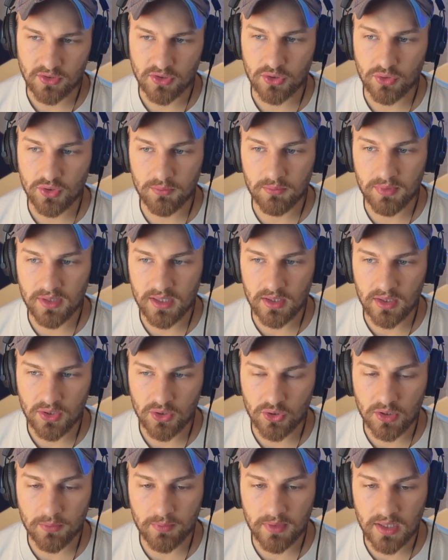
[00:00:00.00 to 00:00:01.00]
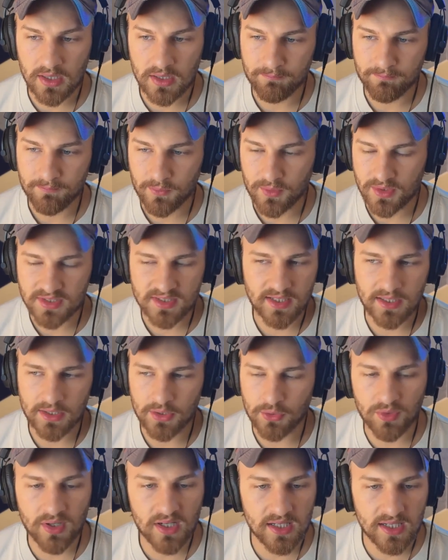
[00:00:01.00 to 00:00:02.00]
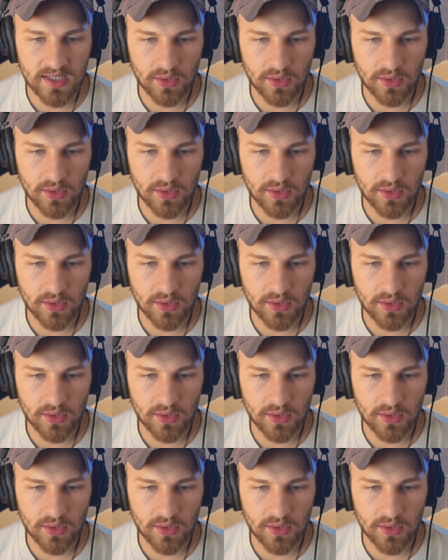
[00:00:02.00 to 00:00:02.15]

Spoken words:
So you can be, let's say, greedy